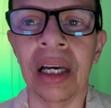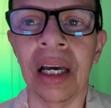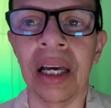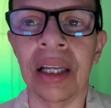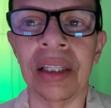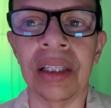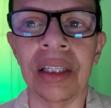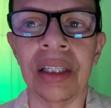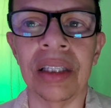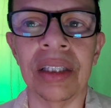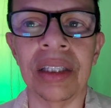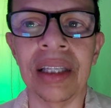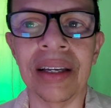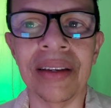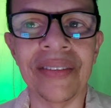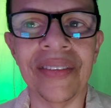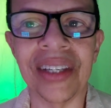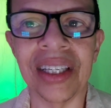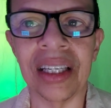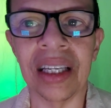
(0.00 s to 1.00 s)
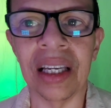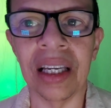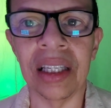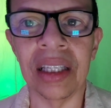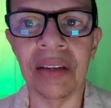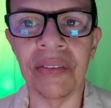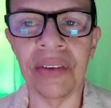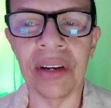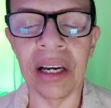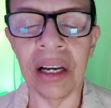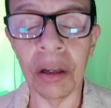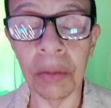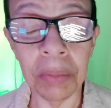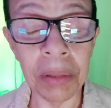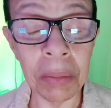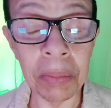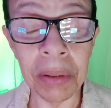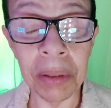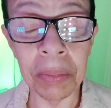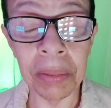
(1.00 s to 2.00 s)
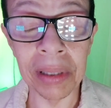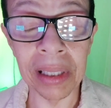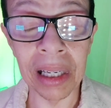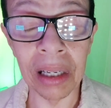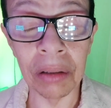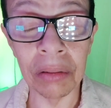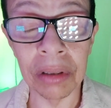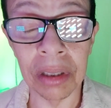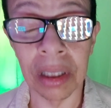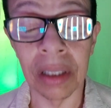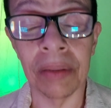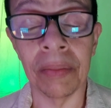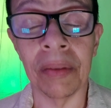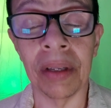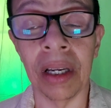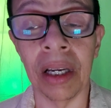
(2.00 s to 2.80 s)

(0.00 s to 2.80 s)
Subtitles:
and never help the people out